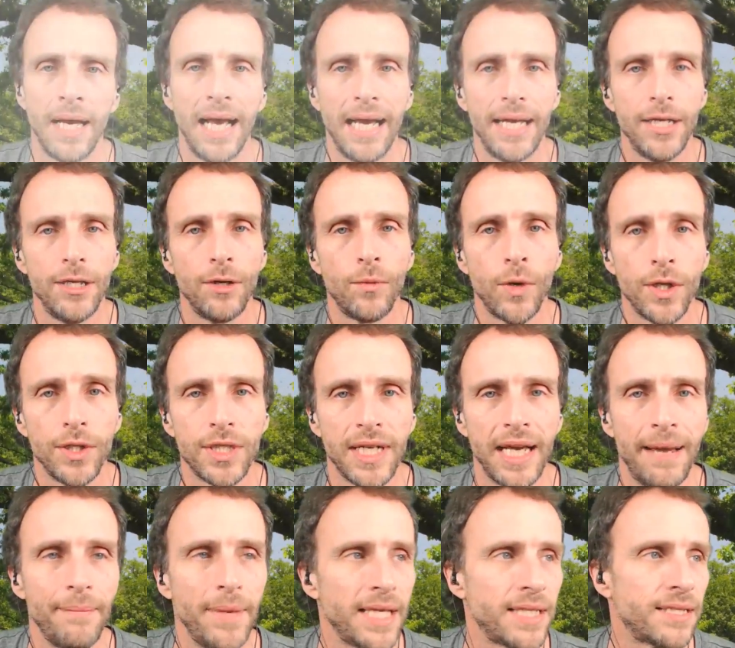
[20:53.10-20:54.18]
your words
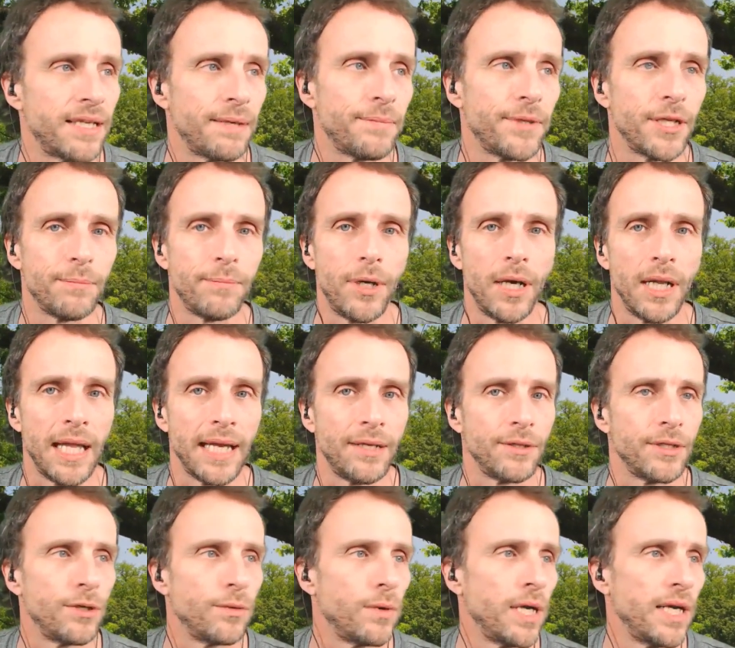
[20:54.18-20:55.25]
got messed up there, Paul. I don't
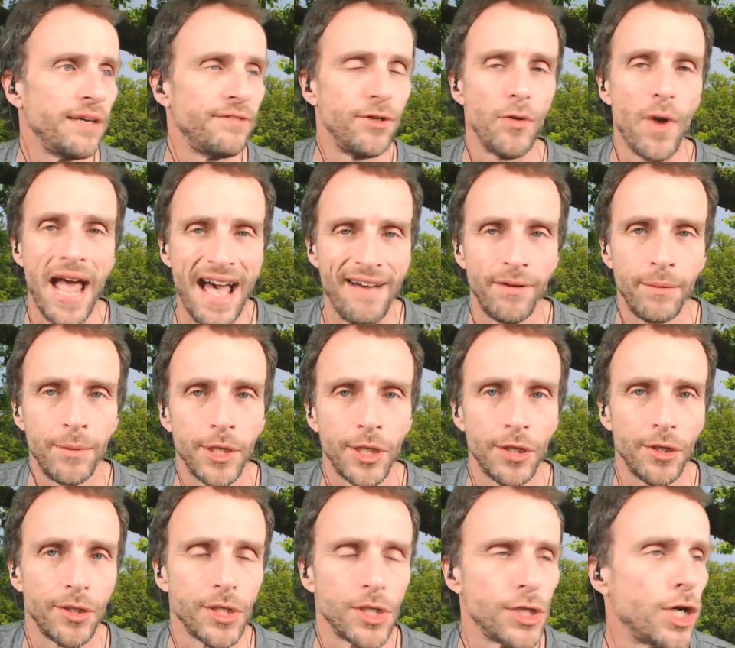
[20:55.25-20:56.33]
know if you have a book
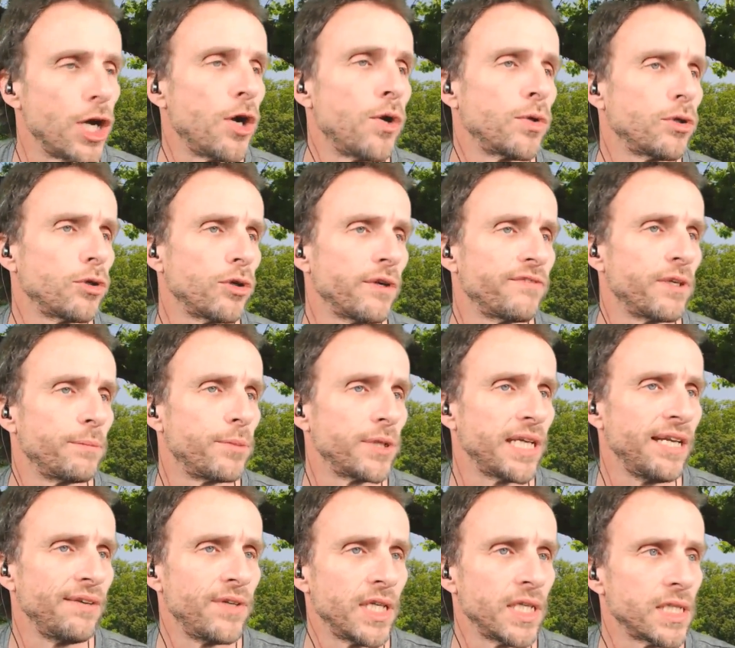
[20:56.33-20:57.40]
or don't, or if the book
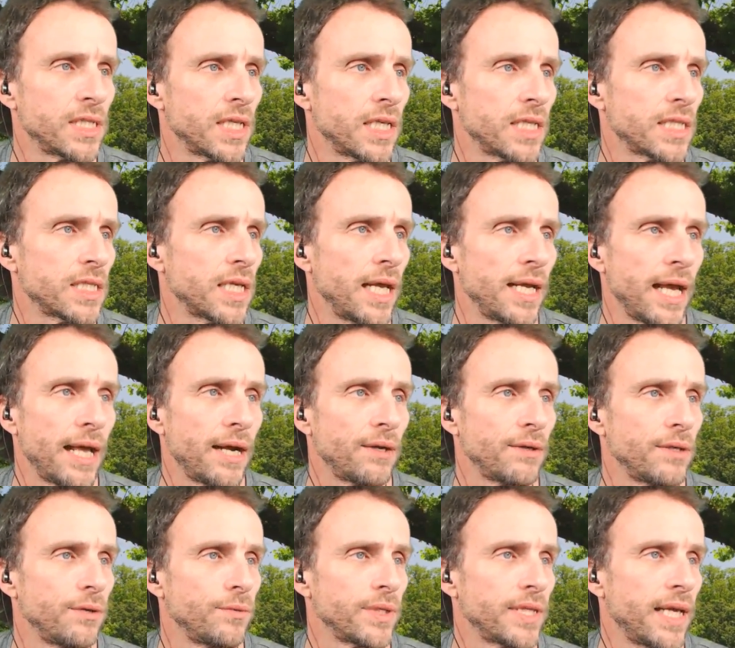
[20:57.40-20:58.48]
even exists, and I don't
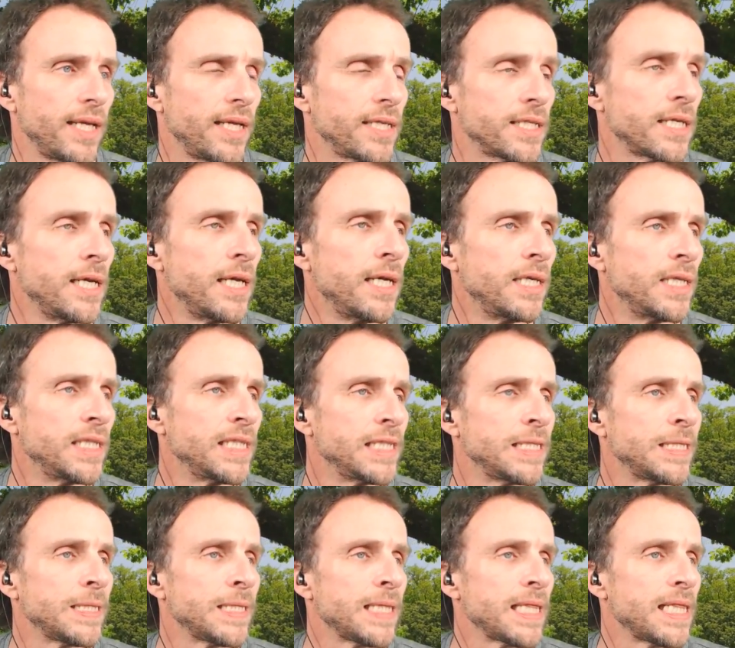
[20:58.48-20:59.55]
know what that
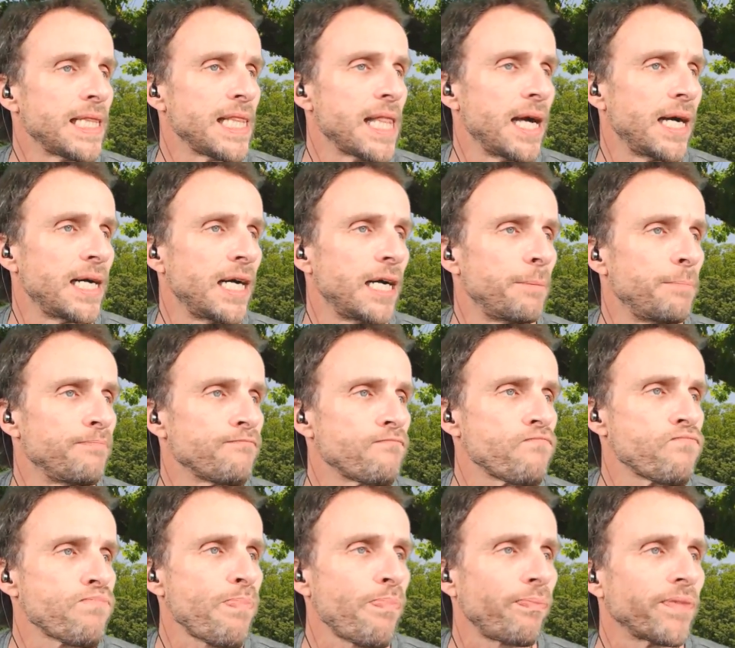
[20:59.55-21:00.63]
is.
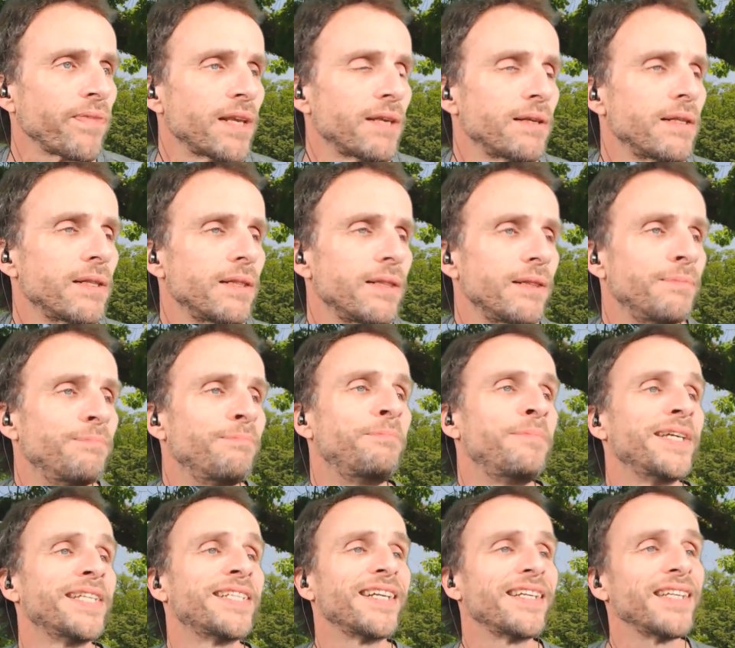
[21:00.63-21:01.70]

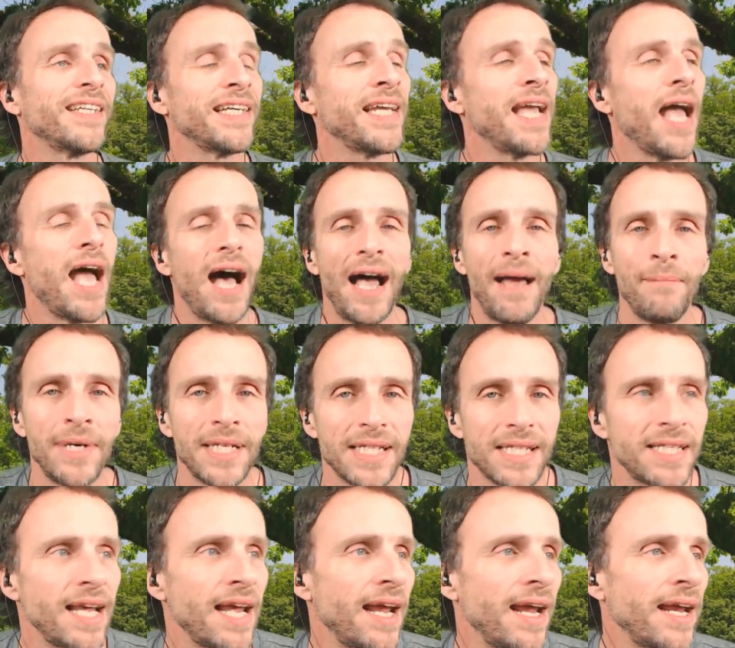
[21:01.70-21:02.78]
Misty Lee, I must
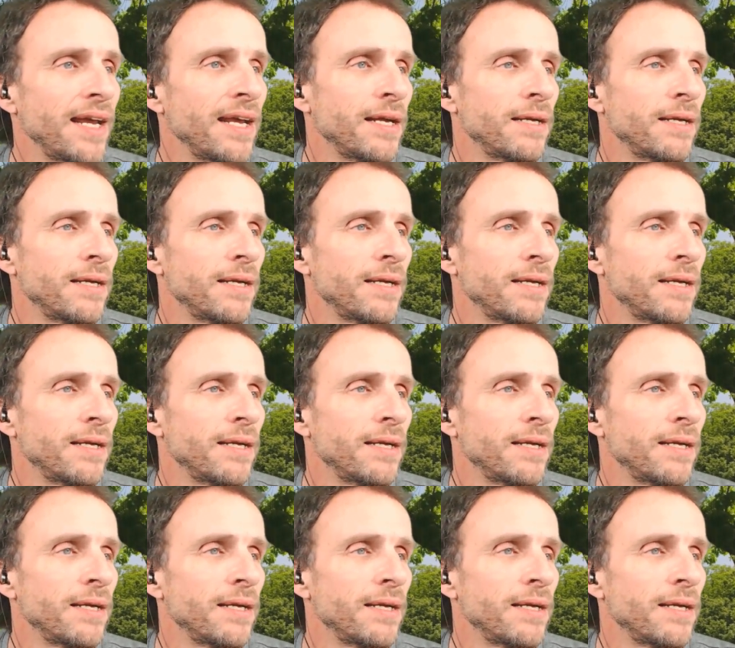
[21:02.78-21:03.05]
say,